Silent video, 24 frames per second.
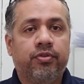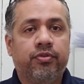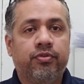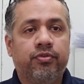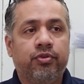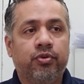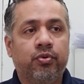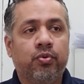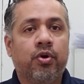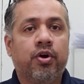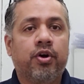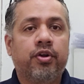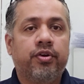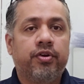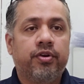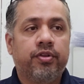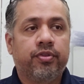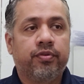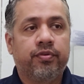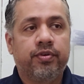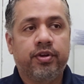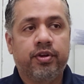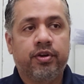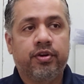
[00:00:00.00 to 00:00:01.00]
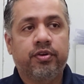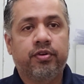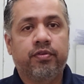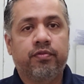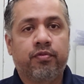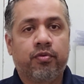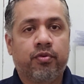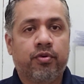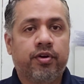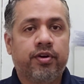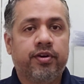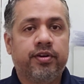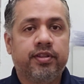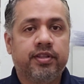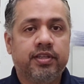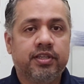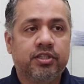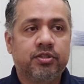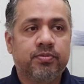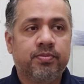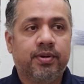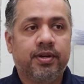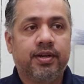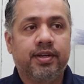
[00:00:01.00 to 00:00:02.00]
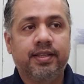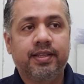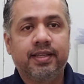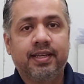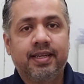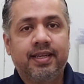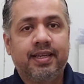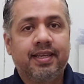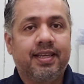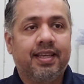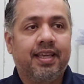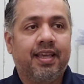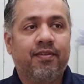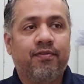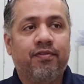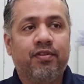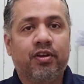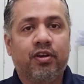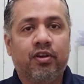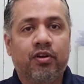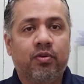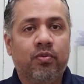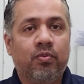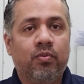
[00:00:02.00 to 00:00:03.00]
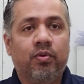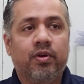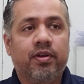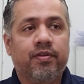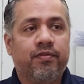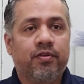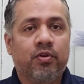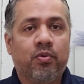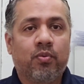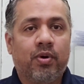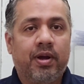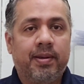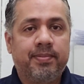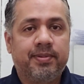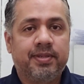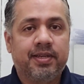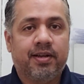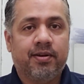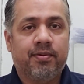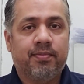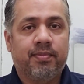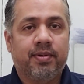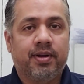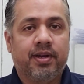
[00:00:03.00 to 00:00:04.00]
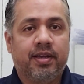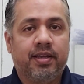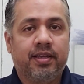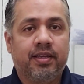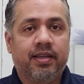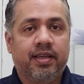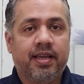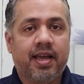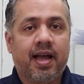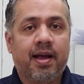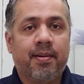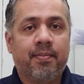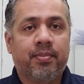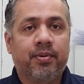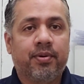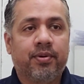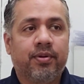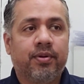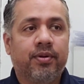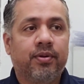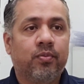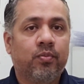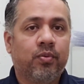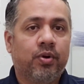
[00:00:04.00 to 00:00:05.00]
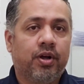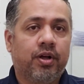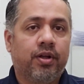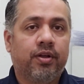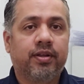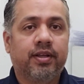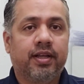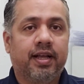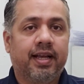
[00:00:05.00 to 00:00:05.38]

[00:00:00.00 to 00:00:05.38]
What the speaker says: 200, 300, 400 this month. If it wipes out my capital, well,